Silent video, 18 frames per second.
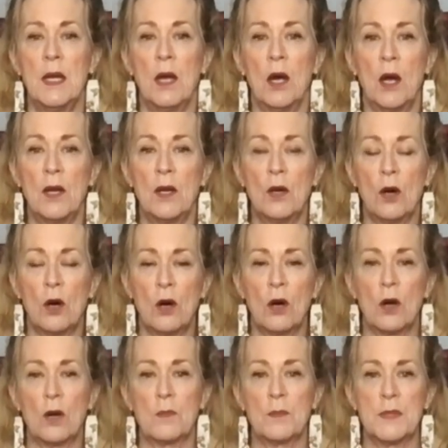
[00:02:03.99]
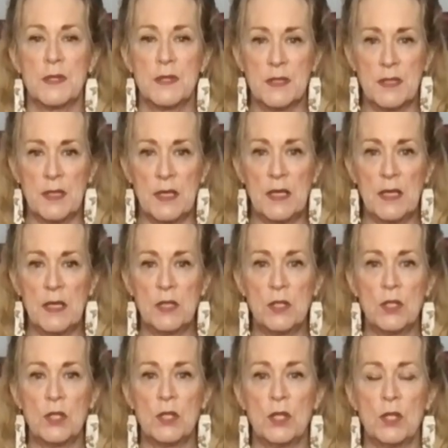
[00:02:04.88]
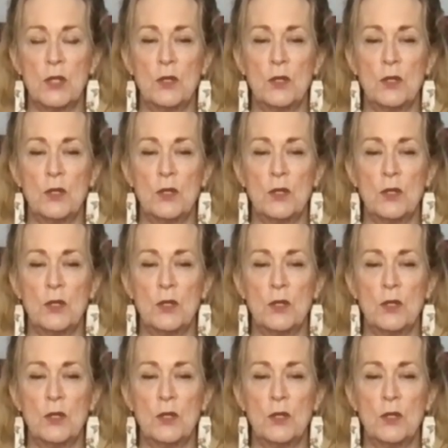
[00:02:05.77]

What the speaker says: and arms hands